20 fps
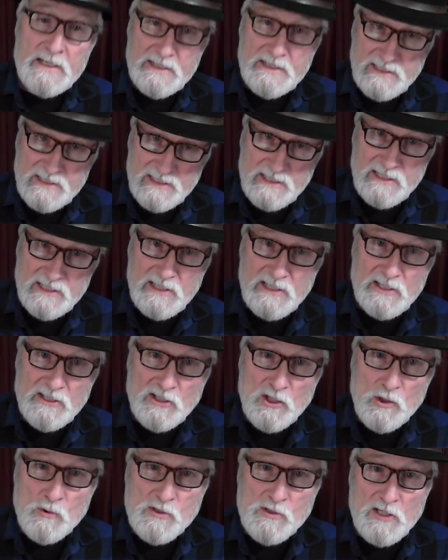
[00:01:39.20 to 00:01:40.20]
He
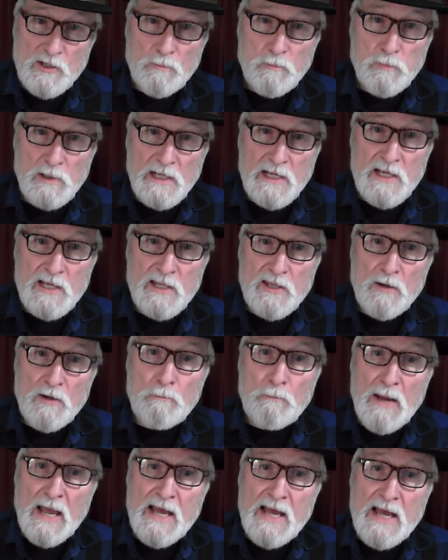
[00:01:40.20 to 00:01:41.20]
used to play
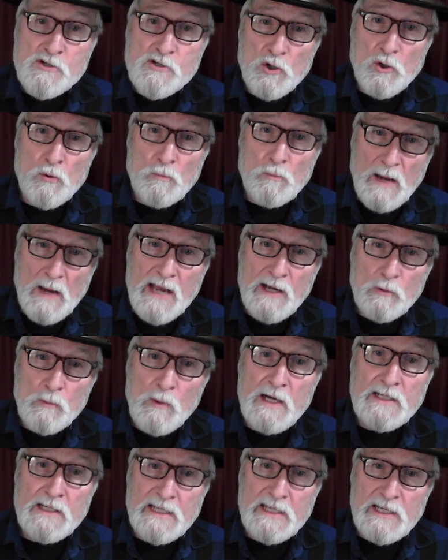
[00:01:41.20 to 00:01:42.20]
the banjo back
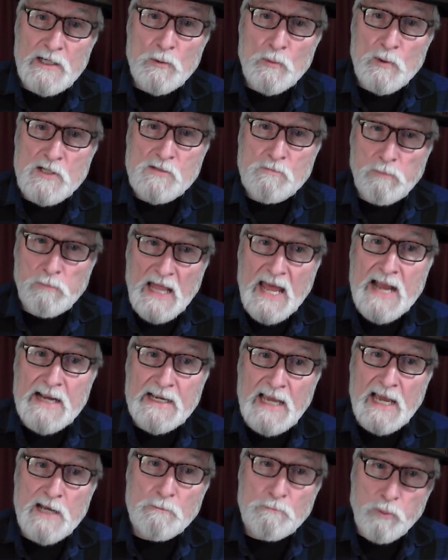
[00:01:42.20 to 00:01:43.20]
when he was
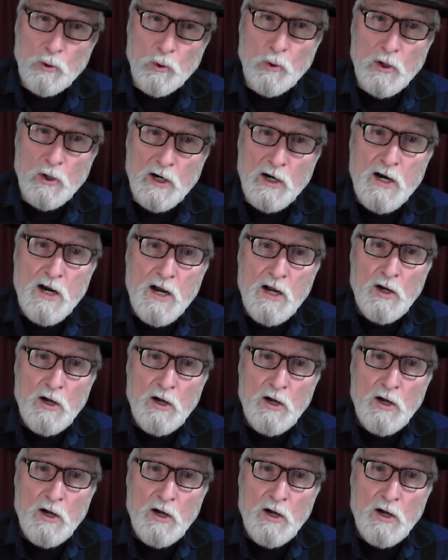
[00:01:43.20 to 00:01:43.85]
black and poor,